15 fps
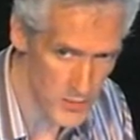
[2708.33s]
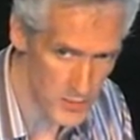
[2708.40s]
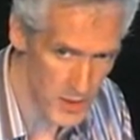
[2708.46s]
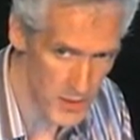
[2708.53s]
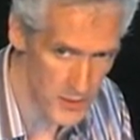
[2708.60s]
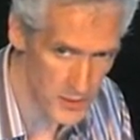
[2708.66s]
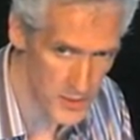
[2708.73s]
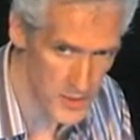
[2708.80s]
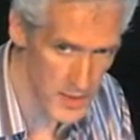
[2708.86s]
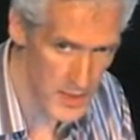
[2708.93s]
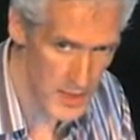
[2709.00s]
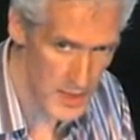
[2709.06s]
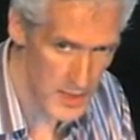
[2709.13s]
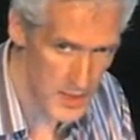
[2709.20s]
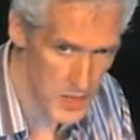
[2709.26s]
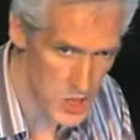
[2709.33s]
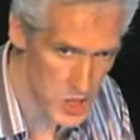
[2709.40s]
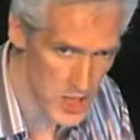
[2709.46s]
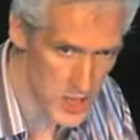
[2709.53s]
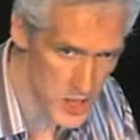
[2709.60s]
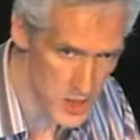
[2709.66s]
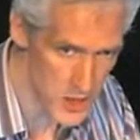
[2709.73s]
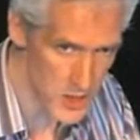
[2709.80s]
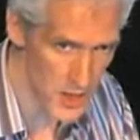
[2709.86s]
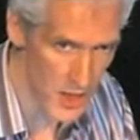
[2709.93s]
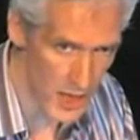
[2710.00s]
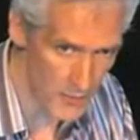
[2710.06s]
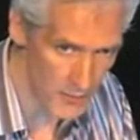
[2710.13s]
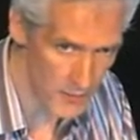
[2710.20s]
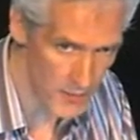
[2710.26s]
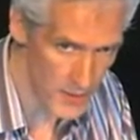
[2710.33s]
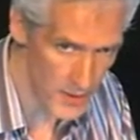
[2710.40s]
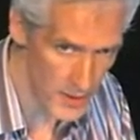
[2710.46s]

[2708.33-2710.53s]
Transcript: build that's just good enough.